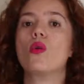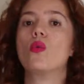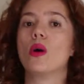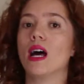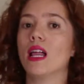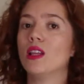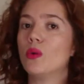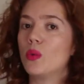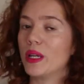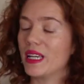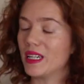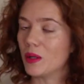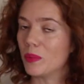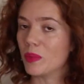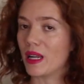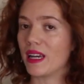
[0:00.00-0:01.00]
Well, we
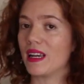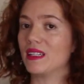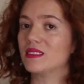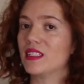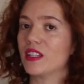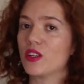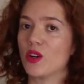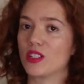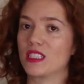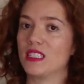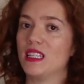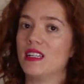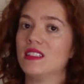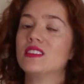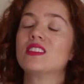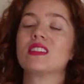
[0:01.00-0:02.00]
can apply
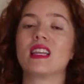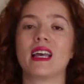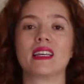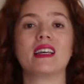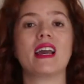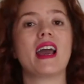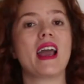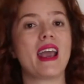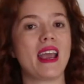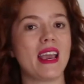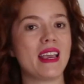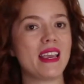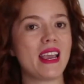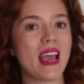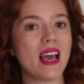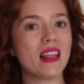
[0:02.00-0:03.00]
antioxidants like
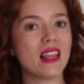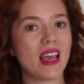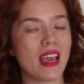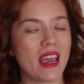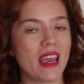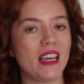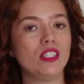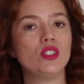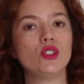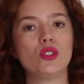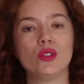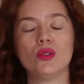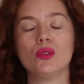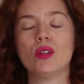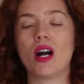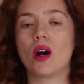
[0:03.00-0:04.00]
ALA
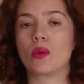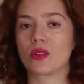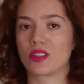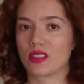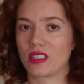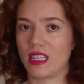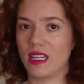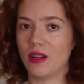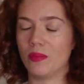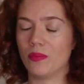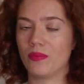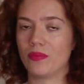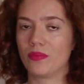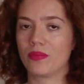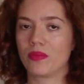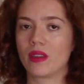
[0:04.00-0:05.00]
to our
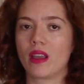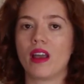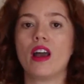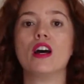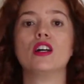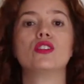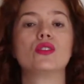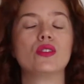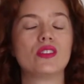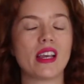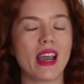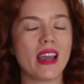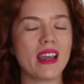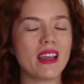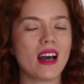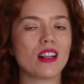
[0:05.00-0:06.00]
skin.
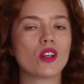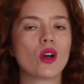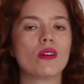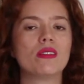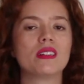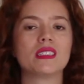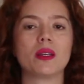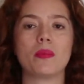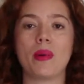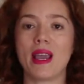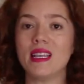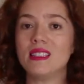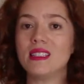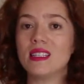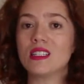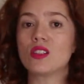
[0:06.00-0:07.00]
Today I'll cover the
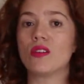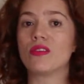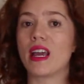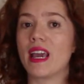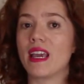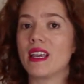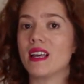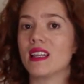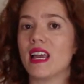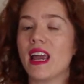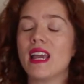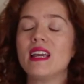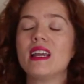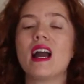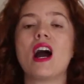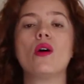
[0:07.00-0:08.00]
basics of
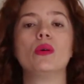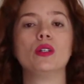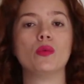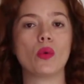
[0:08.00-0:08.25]
ALA, how it